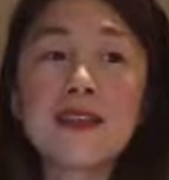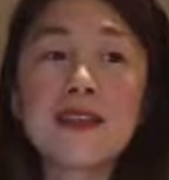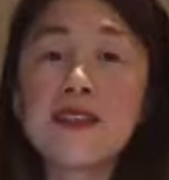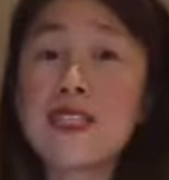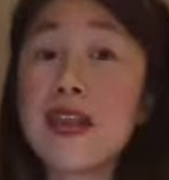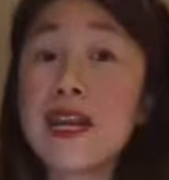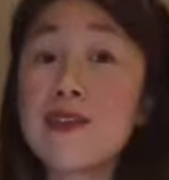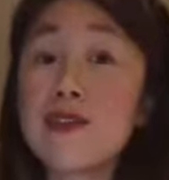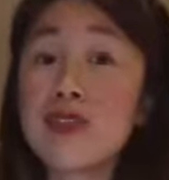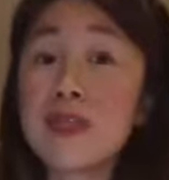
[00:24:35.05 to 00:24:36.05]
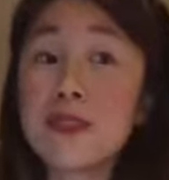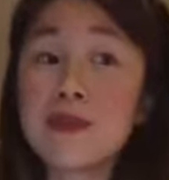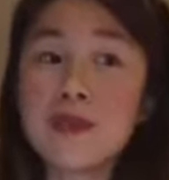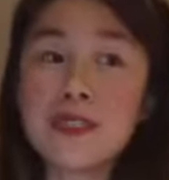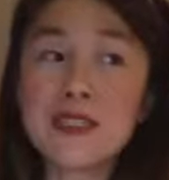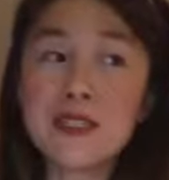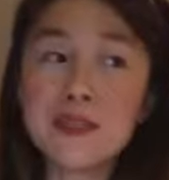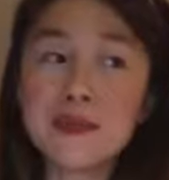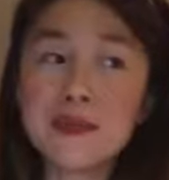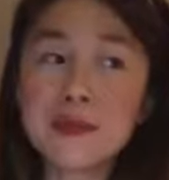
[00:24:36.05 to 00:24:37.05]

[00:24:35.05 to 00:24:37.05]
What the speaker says: to this live stream community.